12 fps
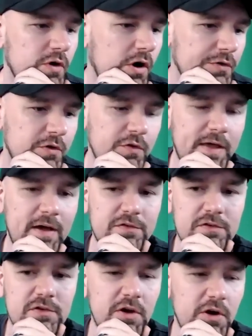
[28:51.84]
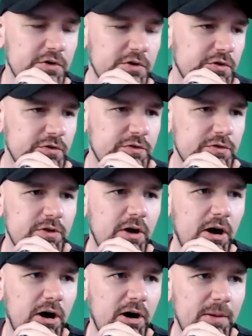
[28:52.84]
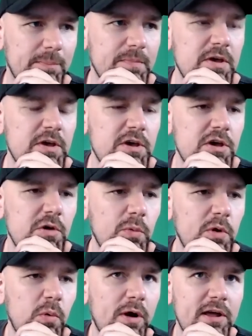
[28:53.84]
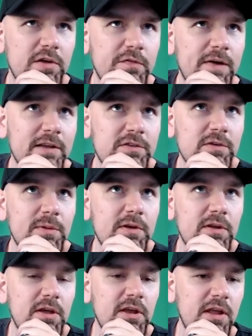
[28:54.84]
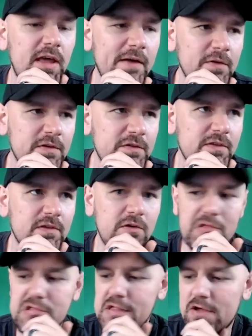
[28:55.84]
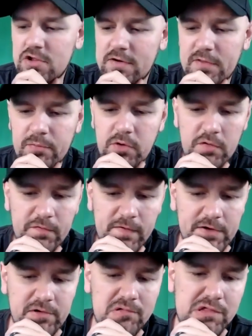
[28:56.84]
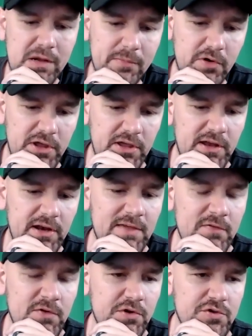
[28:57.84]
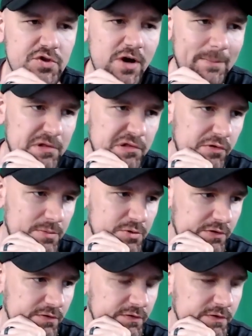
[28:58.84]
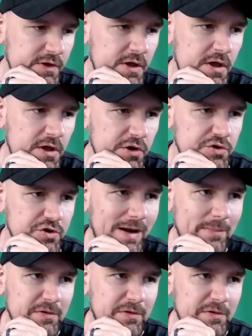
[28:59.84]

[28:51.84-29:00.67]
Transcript: all two thousand characters. Um, We want to, in fact, I mean, in every single section of the profile, your summary, and even your job descriptions, your job